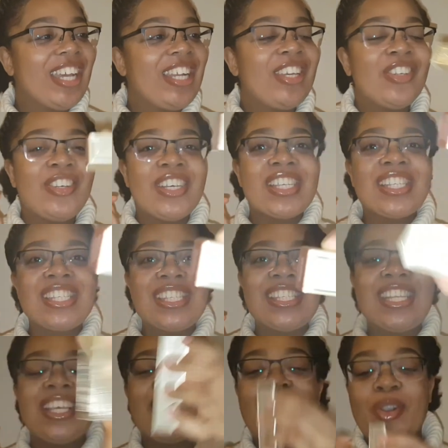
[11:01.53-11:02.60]
And I got a
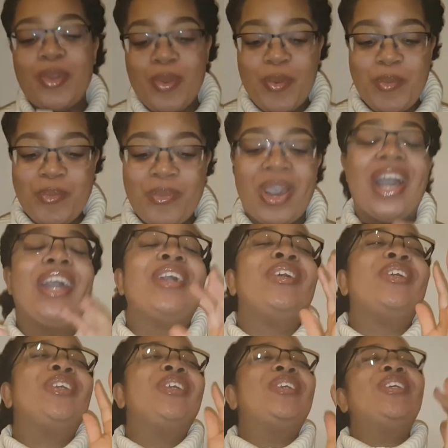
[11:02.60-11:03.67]
Stila. Oh my,
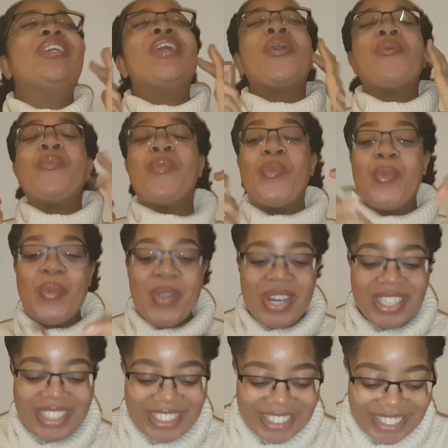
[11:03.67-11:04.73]

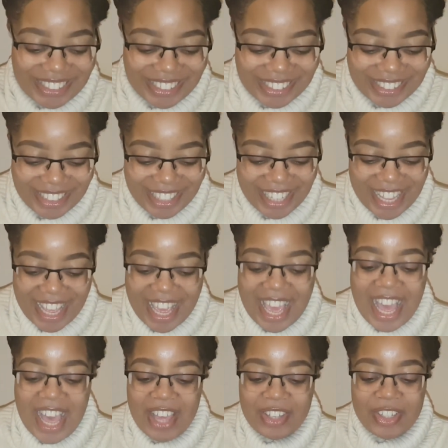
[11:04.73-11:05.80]
what?
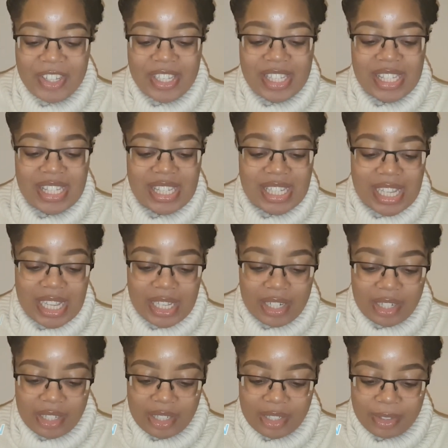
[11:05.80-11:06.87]
I got a
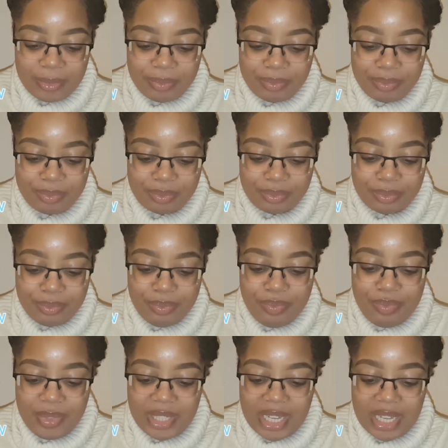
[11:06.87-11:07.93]
Stila
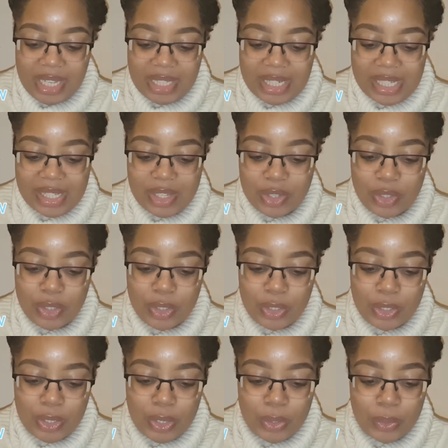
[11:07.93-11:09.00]
Glitter
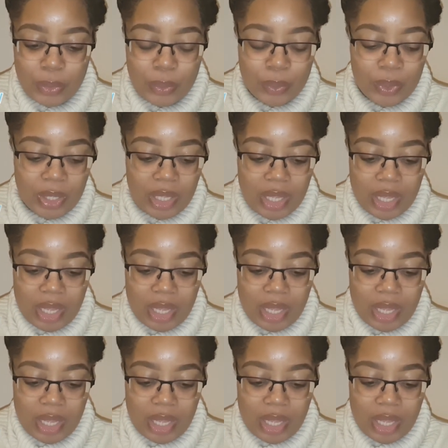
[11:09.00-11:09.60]
Glow.